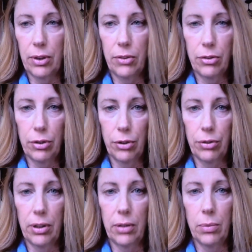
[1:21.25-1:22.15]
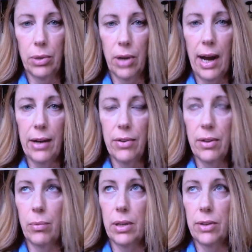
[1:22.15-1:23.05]
in these children were higher
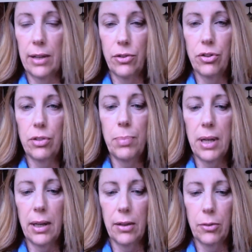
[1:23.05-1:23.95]
than should be